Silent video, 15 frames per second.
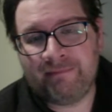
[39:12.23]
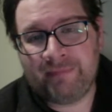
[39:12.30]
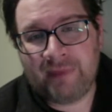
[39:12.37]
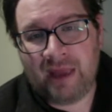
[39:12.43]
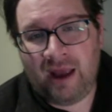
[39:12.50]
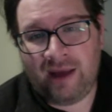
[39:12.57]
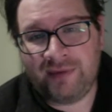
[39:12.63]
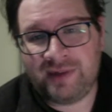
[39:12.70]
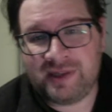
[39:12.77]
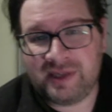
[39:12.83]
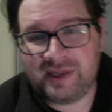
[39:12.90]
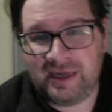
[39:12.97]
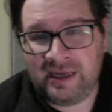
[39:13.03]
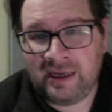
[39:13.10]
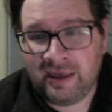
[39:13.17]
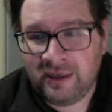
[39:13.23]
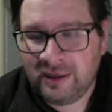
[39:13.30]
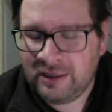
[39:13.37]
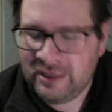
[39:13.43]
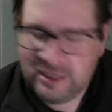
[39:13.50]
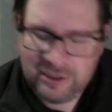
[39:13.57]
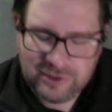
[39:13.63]
obviously,
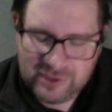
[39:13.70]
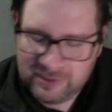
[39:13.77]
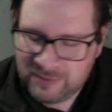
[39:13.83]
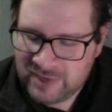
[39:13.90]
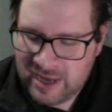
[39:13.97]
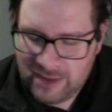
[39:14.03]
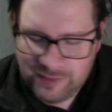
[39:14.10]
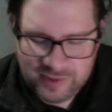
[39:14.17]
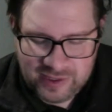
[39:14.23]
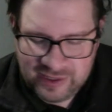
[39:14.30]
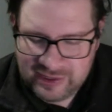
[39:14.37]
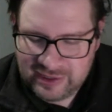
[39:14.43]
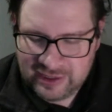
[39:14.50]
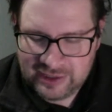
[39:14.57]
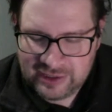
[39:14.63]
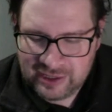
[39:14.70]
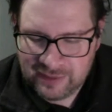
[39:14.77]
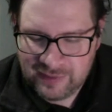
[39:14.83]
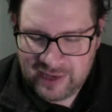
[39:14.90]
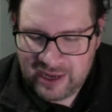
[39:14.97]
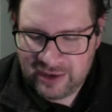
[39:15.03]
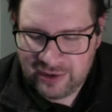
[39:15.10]
sometimes these things
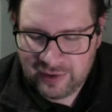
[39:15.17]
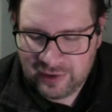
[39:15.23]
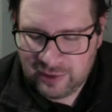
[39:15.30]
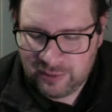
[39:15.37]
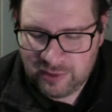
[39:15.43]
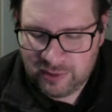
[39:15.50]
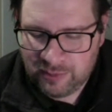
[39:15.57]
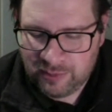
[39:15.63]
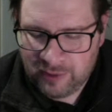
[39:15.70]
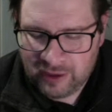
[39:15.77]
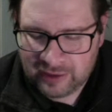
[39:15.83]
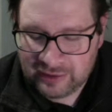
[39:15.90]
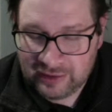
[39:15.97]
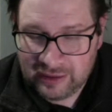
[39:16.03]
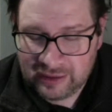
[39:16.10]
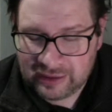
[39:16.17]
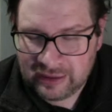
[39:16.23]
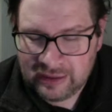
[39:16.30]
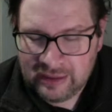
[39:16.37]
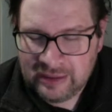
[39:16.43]
come down to a little bit of puck luck,